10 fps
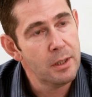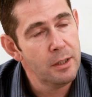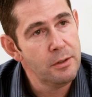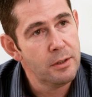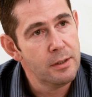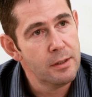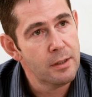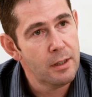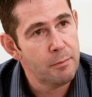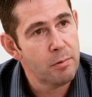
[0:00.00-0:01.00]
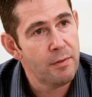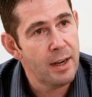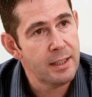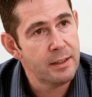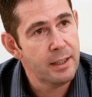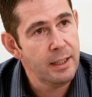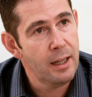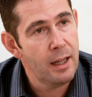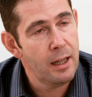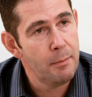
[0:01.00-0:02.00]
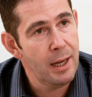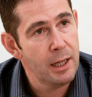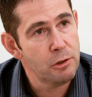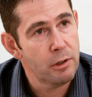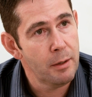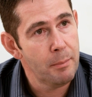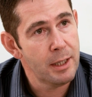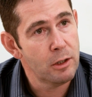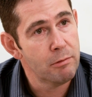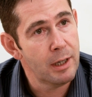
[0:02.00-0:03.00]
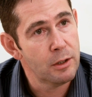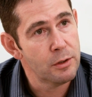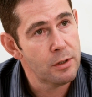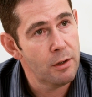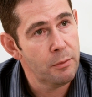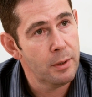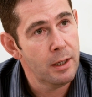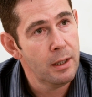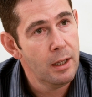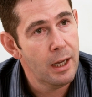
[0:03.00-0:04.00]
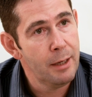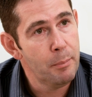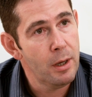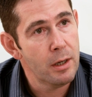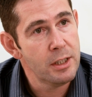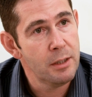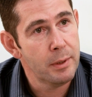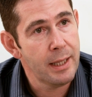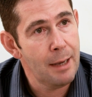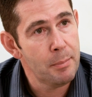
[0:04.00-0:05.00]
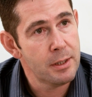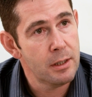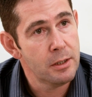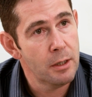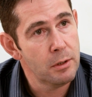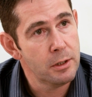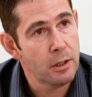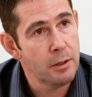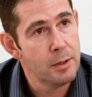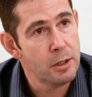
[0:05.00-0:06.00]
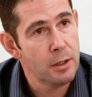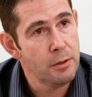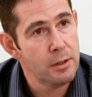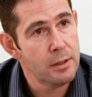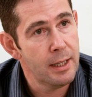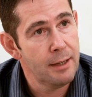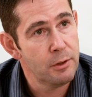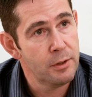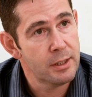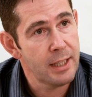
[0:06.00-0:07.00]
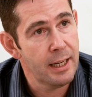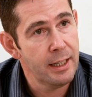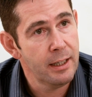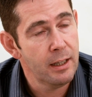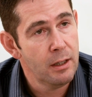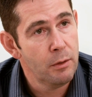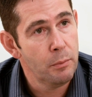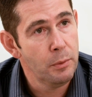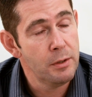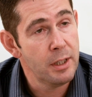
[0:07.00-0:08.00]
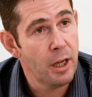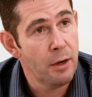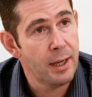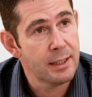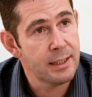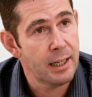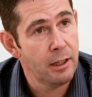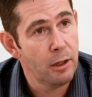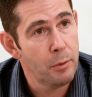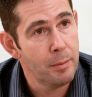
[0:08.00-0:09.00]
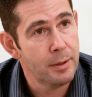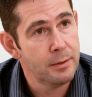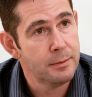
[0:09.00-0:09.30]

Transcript: Solutions have provided the electronic medical record software, and in partnership with Capita Total Document Solutions, they have done the scanning using Kodak scanning equipment.